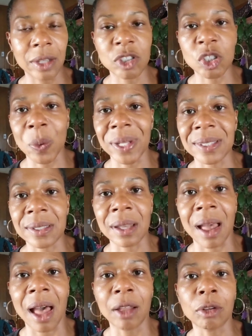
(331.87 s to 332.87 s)
So it's
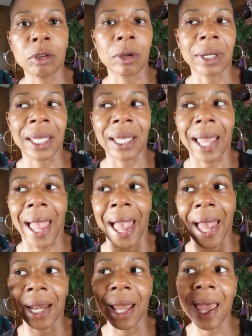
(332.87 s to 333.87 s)
not looking at